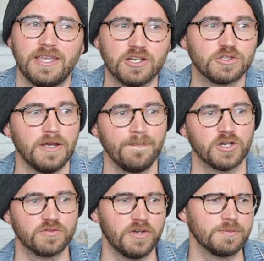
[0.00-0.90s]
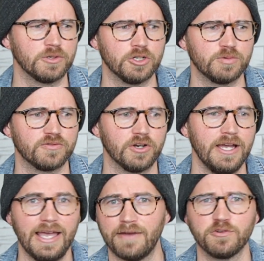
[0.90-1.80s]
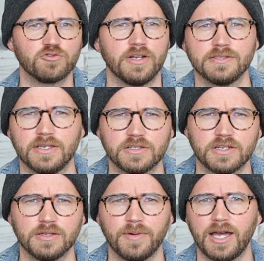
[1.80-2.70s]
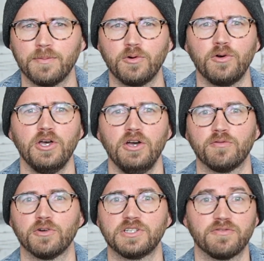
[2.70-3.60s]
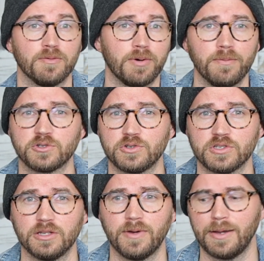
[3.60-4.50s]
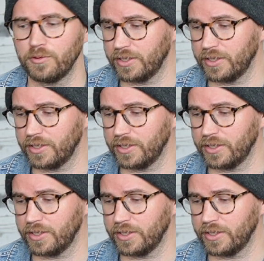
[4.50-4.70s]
And there's there's Facebook groups for every translation of the Bible, for different publishers of the Bible.